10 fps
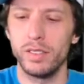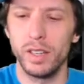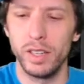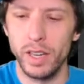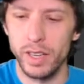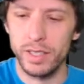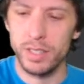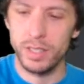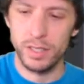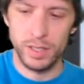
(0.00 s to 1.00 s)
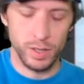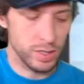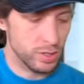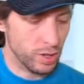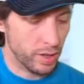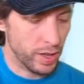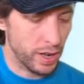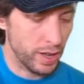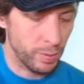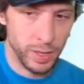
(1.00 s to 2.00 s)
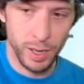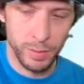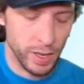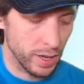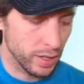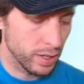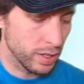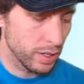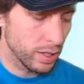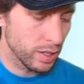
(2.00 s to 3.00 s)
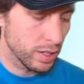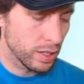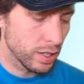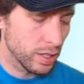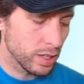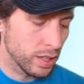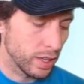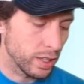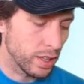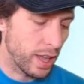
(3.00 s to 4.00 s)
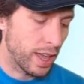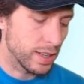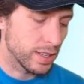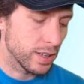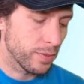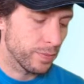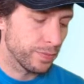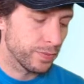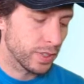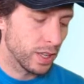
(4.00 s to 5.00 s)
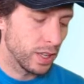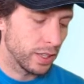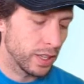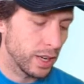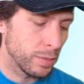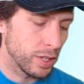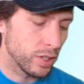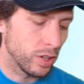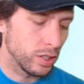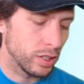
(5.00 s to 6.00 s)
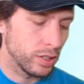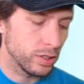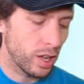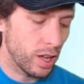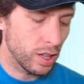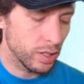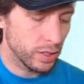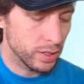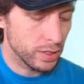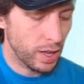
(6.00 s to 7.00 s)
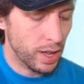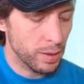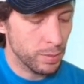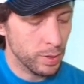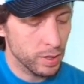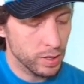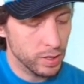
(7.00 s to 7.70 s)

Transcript: Very nice. So let's draw that helmet up there like that. Again, I'm going to go a little taller at the top.